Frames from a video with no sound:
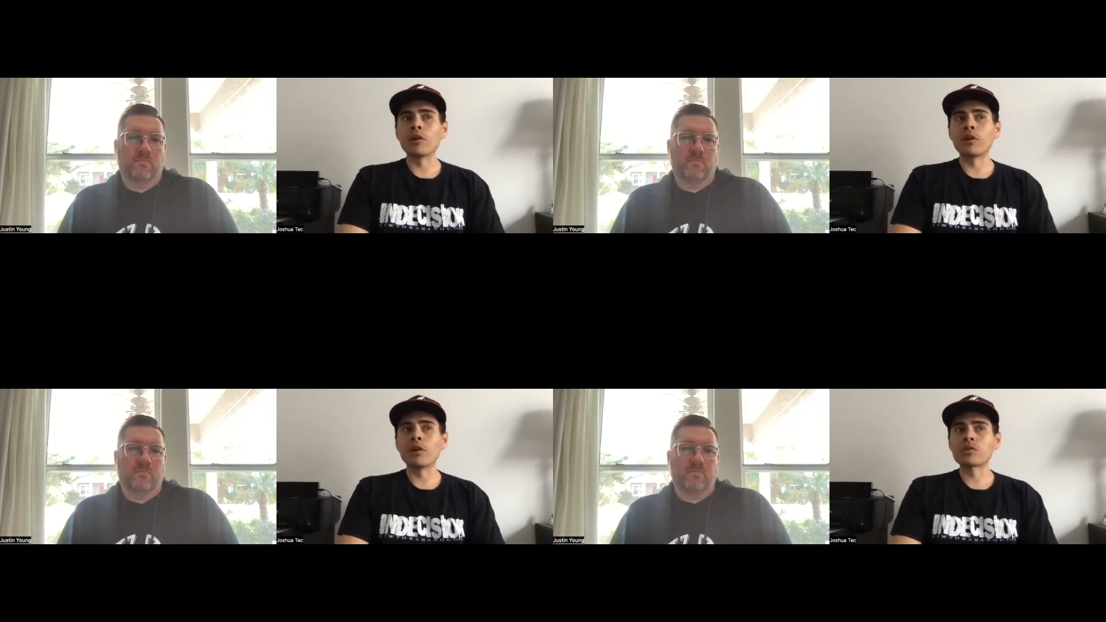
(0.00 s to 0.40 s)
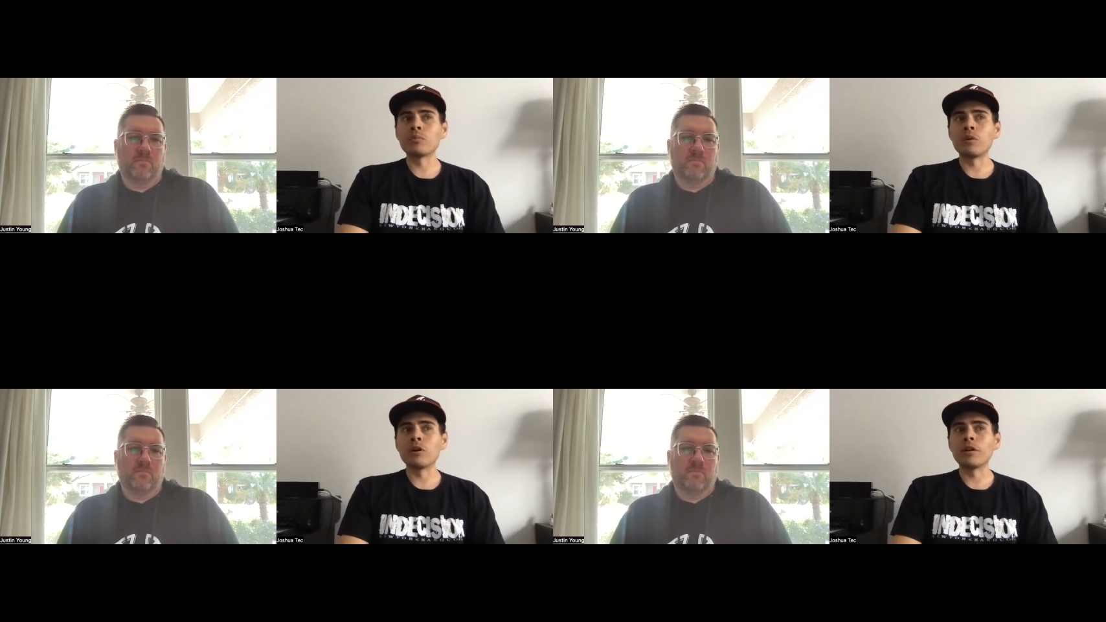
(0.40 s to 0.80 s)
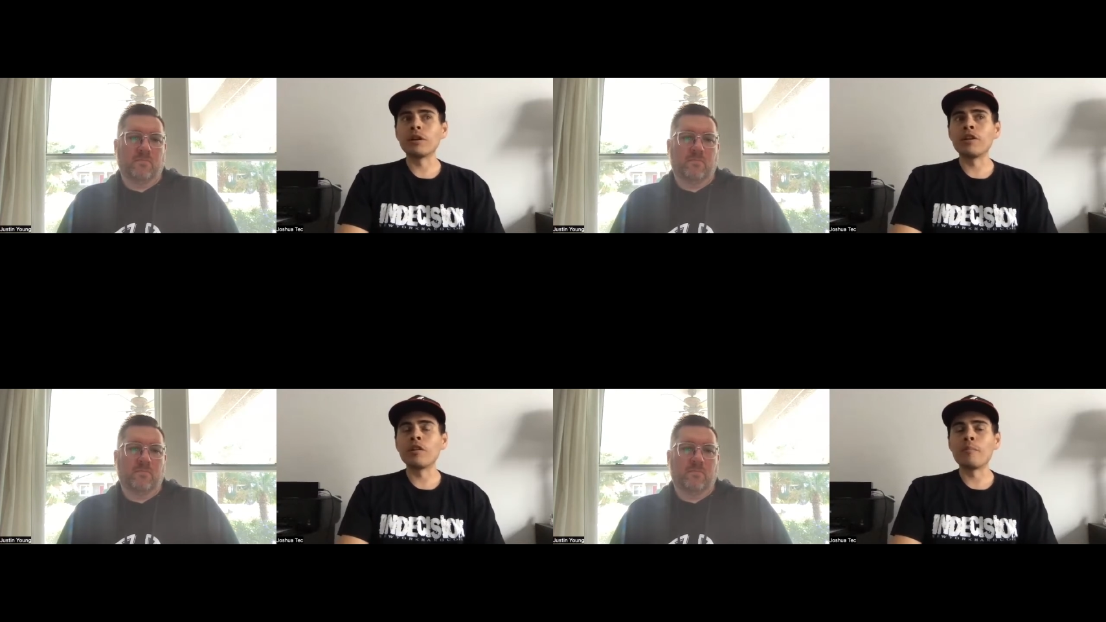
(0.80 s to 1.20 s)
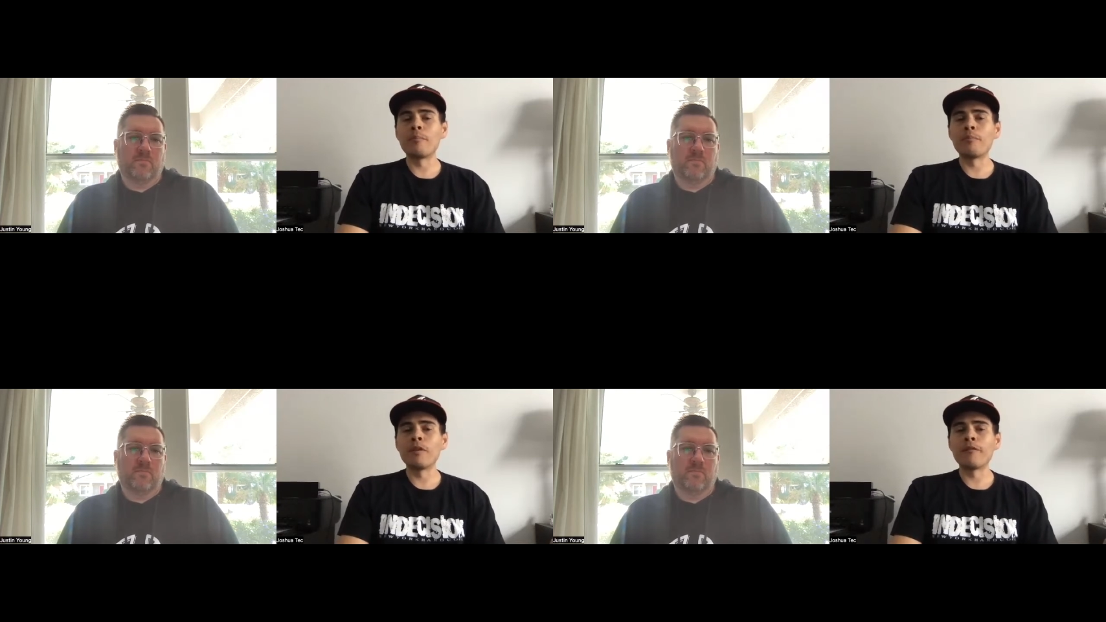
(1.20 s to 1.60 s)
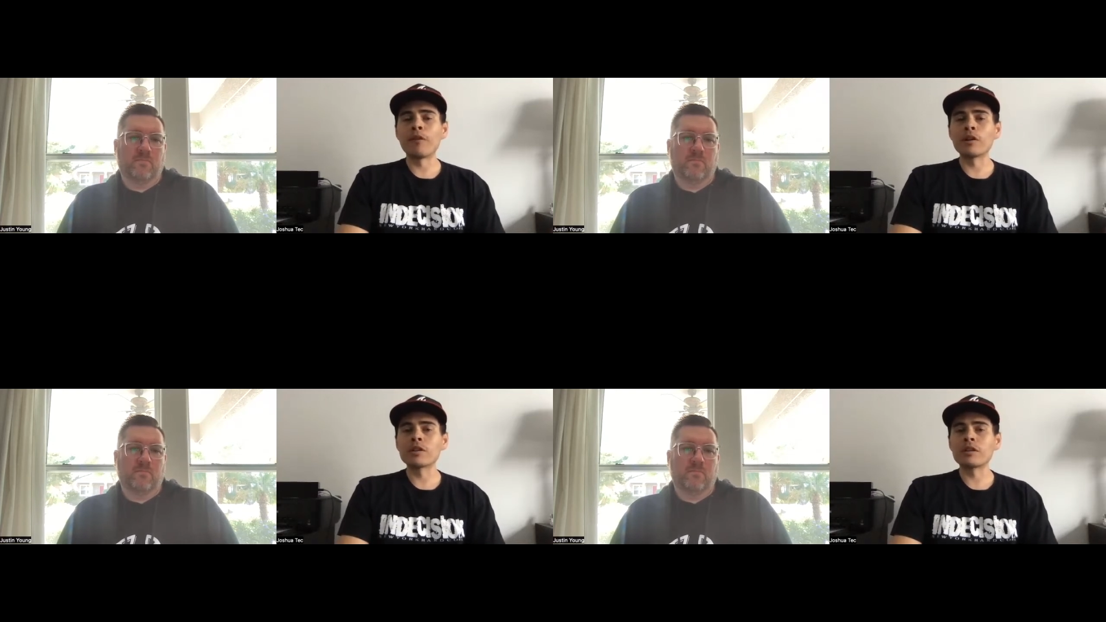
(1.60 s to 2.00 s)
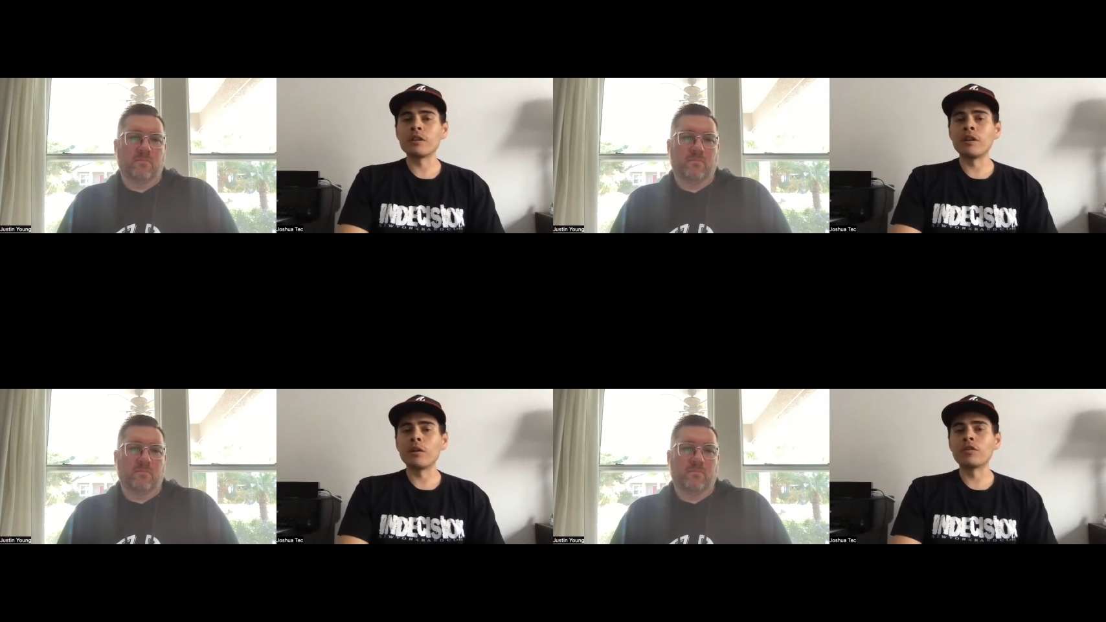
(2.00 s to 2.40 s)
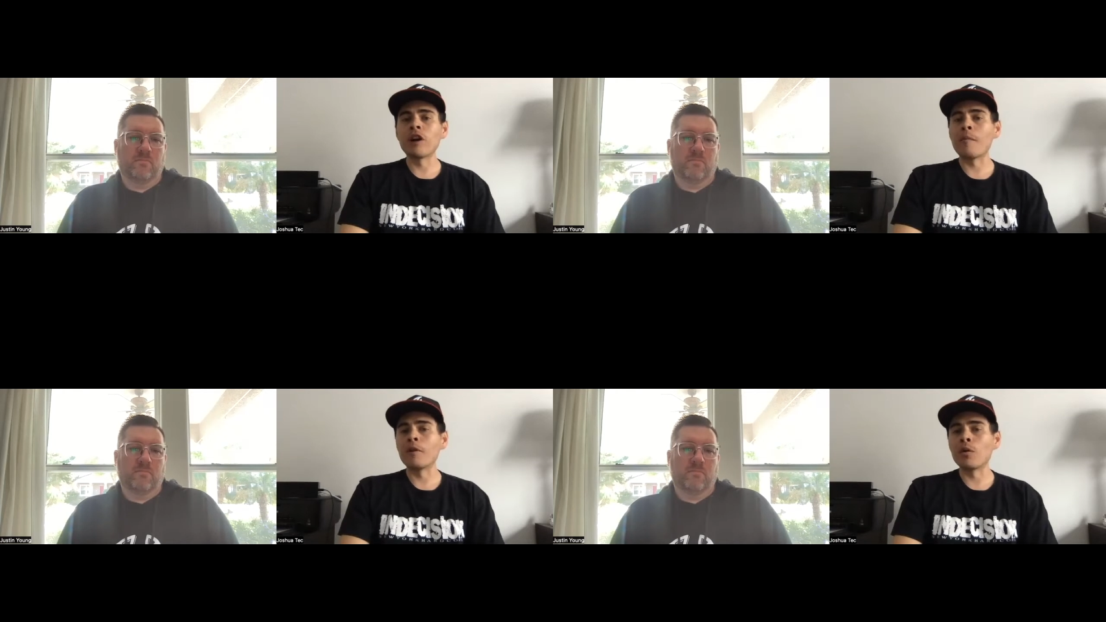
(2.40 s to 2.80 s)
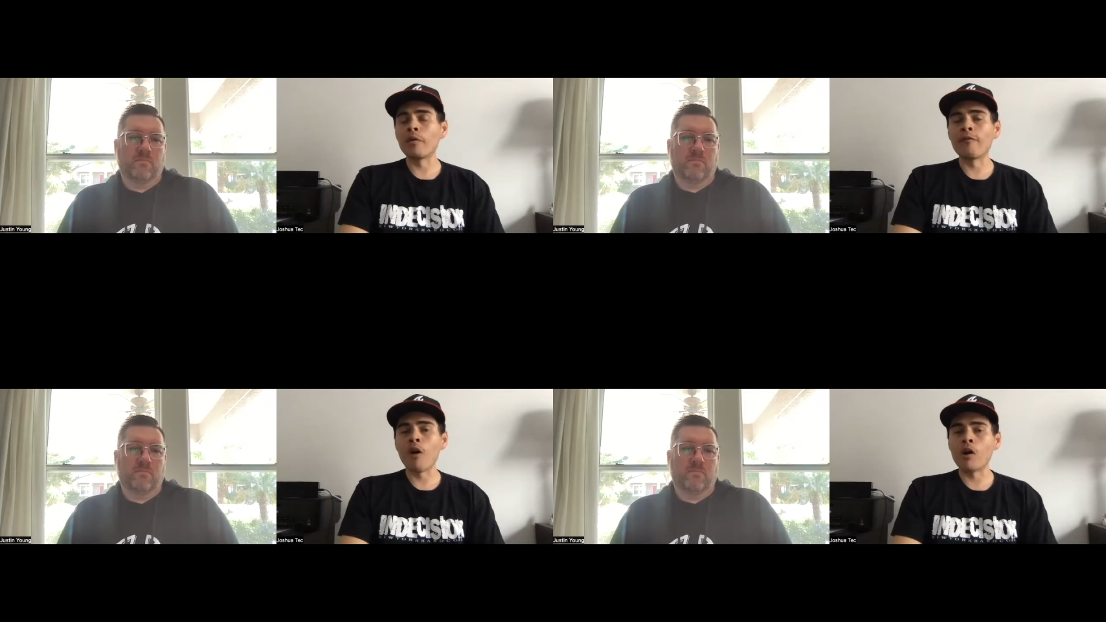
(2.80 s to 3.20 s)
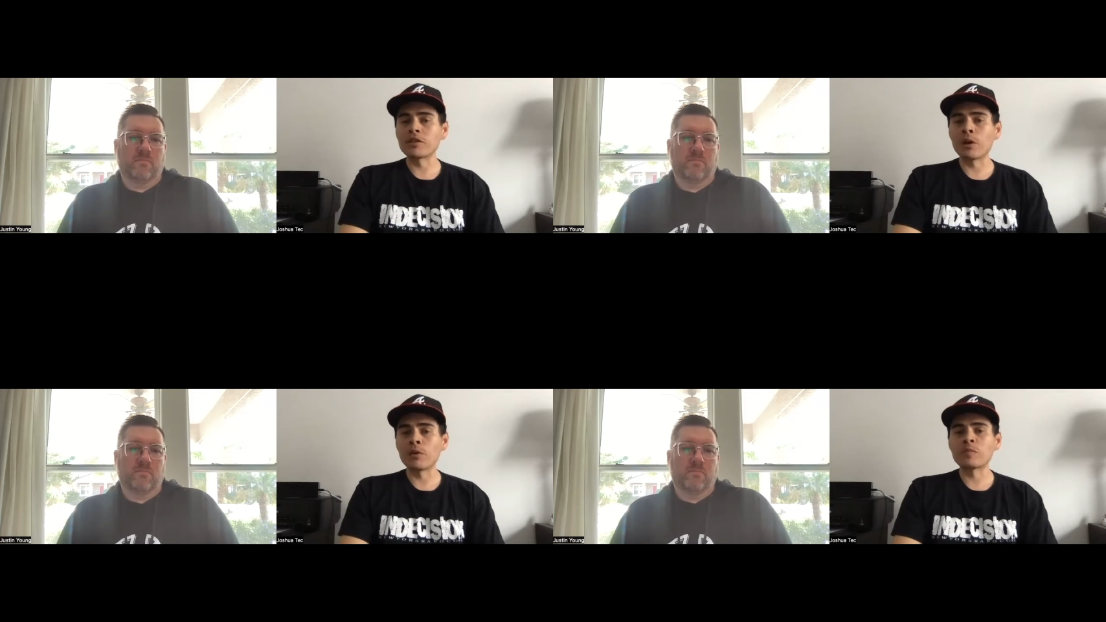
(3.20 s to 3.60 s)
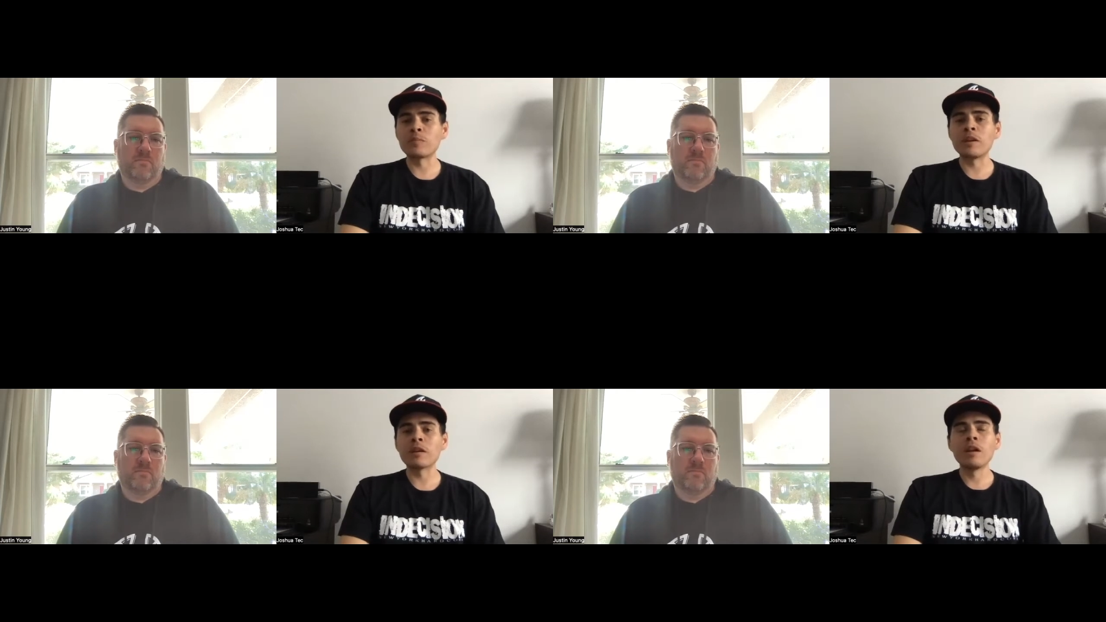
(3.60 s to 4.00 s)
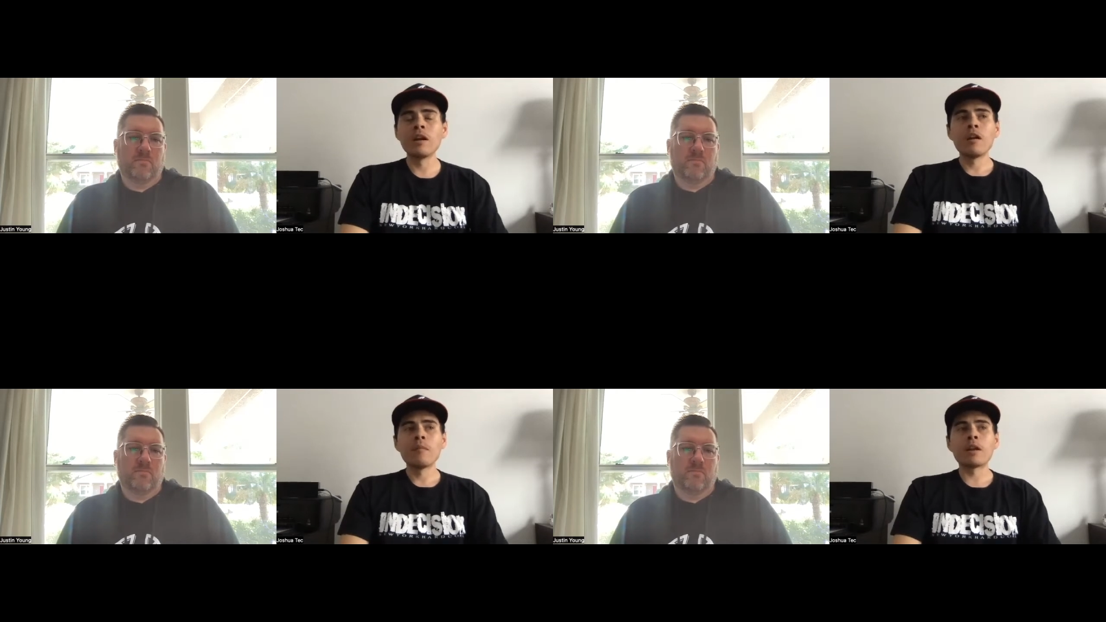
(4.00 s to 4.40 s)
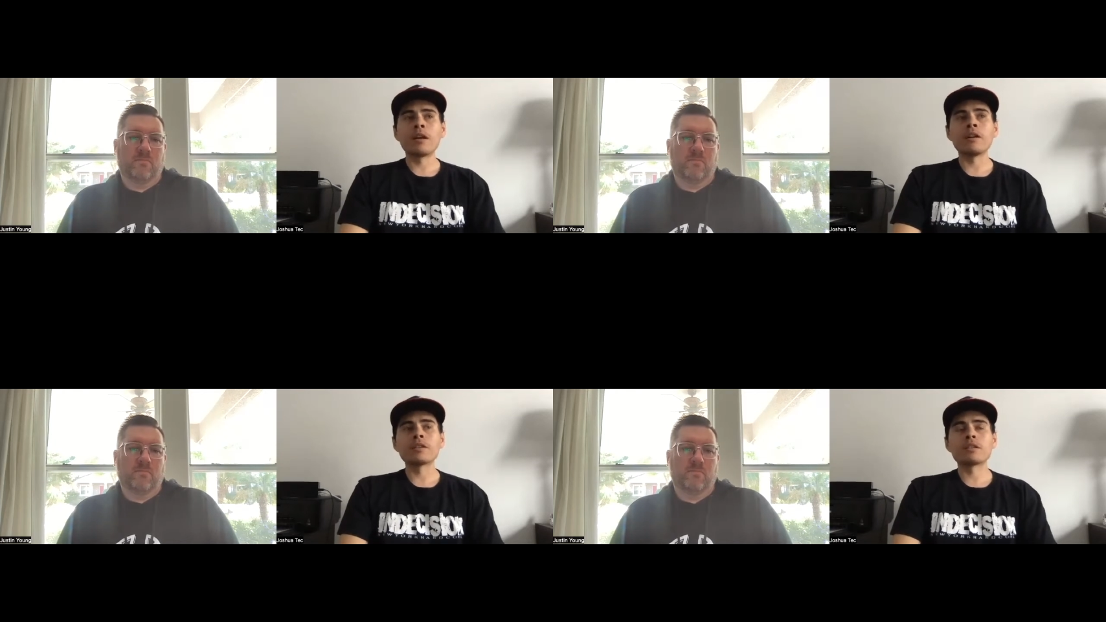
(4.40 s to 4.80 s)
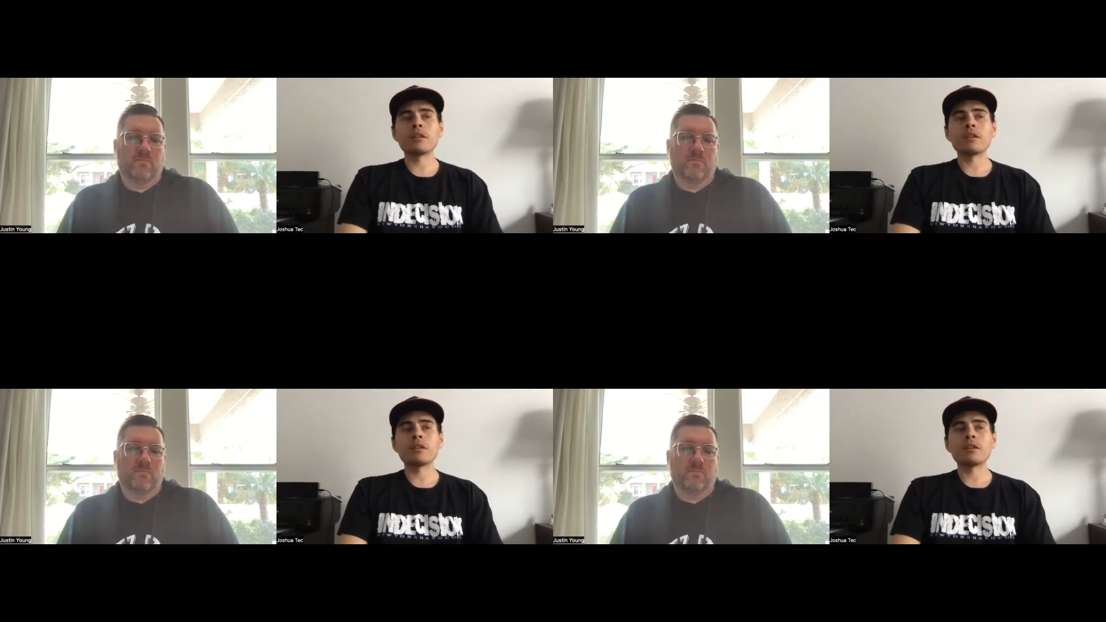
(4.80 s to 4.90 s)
Speaker 1: be the first one, you know, the first, you know, domino to fall, so to speak, because